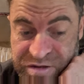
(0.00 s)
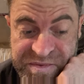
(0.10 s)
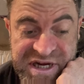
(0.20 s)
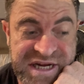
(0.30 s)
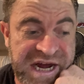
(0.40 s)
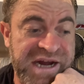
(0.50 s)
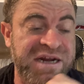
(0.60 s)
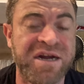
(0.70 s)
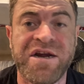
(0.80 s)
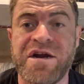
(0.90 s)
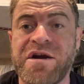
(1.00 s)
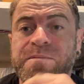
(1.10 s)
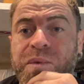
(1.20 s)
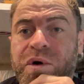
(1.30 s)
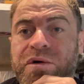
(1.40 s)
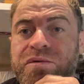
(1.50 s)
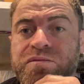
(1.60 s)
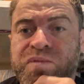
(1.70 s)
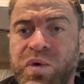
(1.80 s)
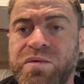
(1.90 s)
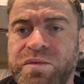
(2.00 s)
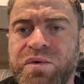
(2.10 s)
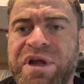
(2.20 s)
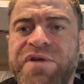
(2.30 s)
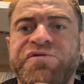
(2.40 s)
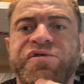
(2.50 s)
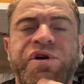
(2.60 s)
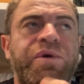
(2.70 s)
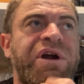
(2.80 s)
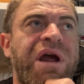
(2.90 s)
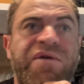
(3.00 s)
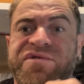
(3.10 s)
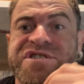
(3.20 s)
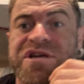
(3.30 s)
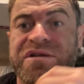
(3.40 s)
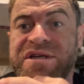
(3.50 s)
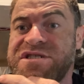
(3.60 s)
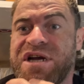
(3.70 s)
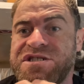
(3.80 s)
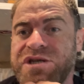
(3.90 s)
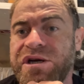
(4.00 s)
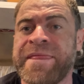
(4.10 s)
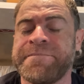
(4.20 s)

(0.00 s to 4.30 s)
to be yet, but we'll get through every detector,